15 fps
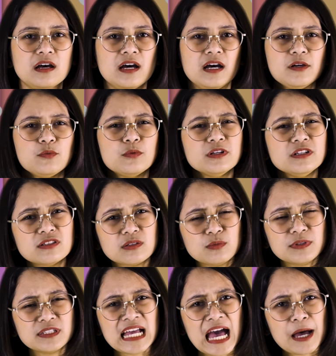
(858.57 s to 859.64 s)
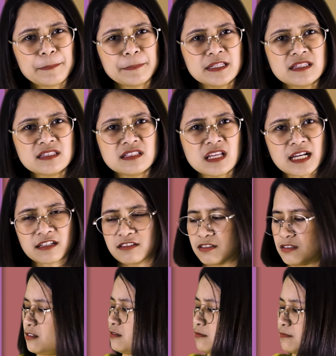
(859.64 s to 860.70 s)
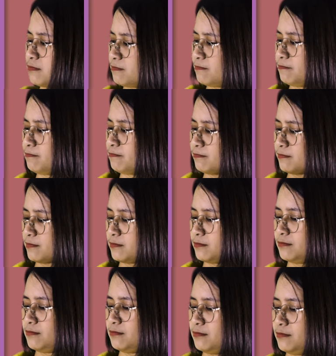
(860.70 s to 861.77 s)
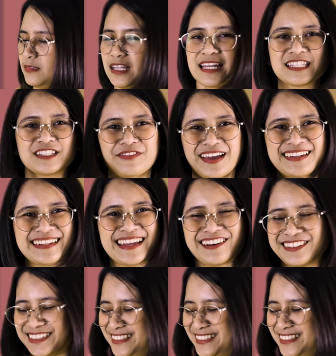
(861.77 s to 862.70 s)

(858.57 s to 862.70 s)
I wonder what happens next. Let's find out.